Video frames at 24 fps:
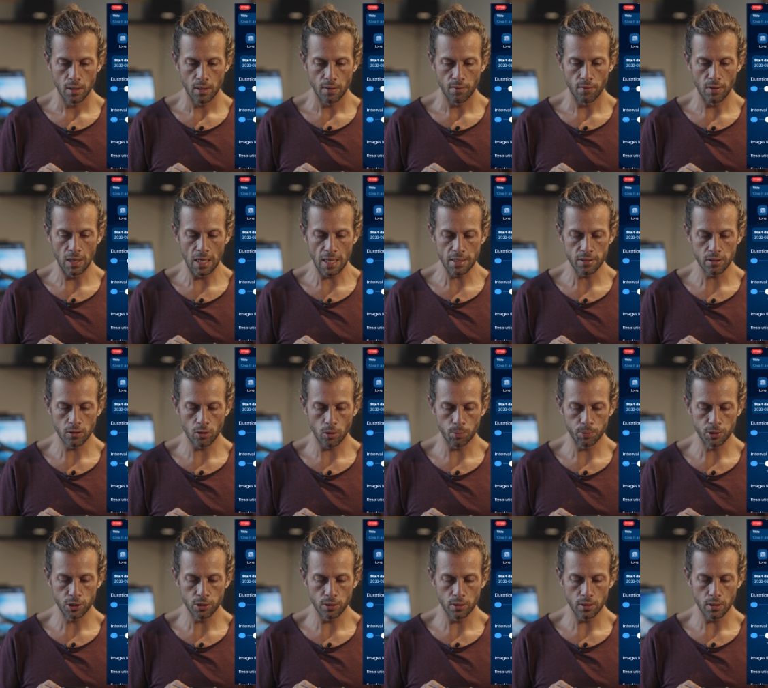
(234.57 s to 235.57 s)
The last
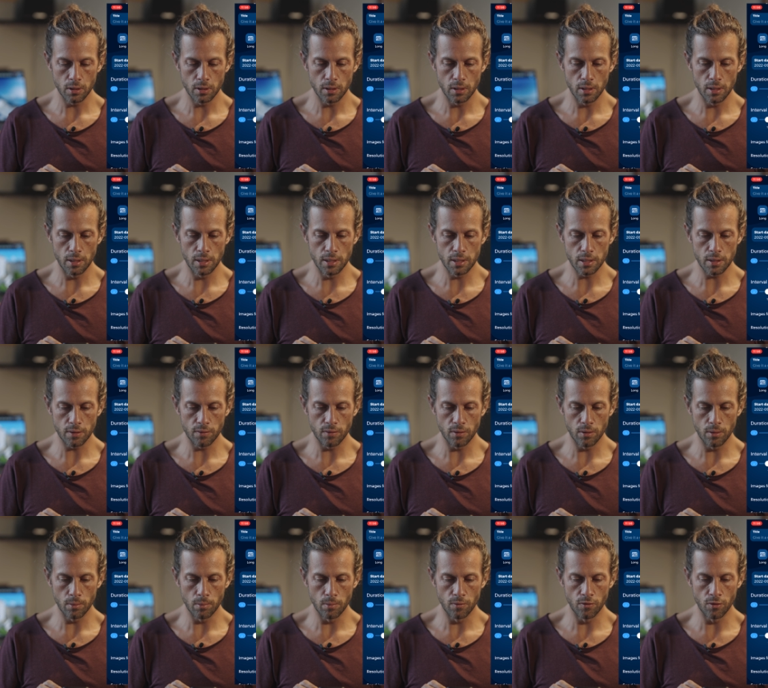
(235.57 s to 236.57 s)
option is
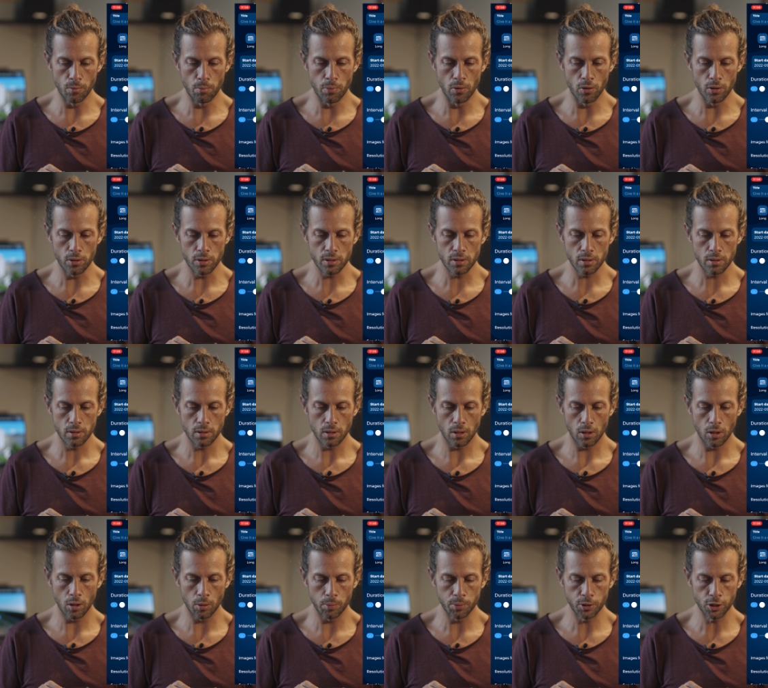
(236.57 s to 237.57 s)
the burst
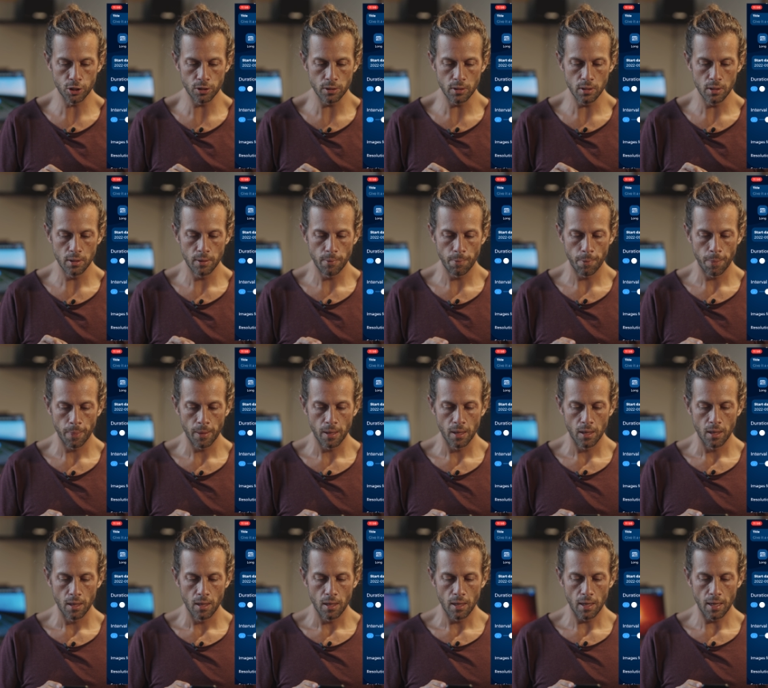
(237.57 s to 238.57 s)
option,
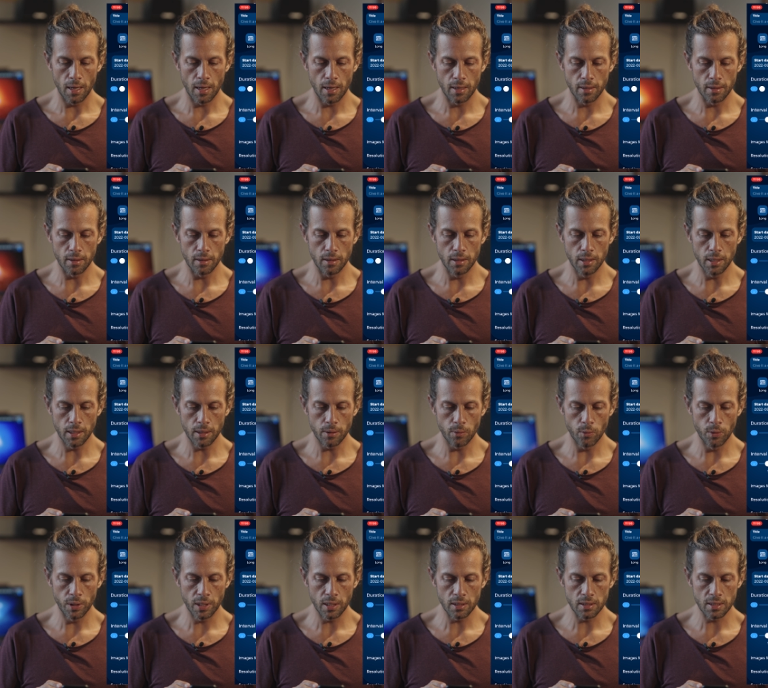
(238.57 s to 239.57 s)
and here
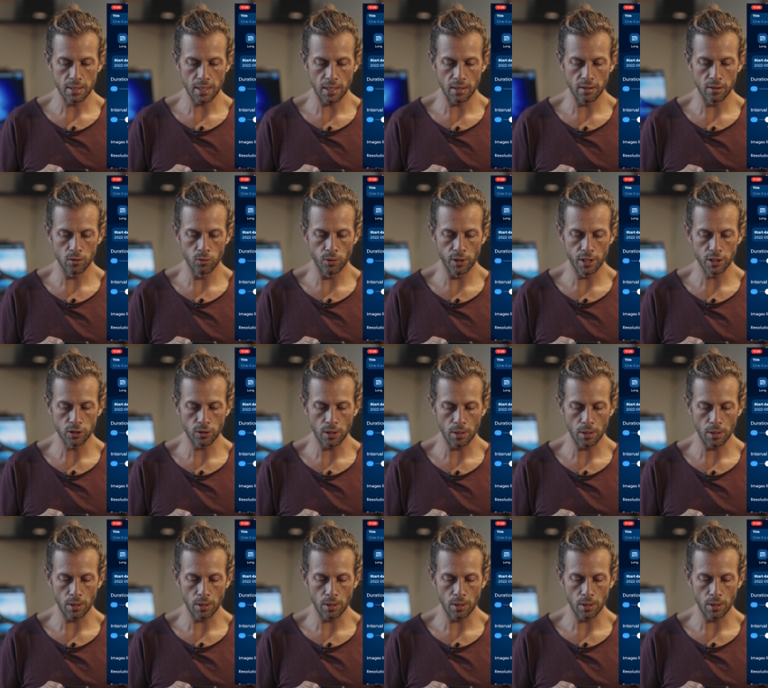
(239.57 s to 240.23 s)
we can set the duration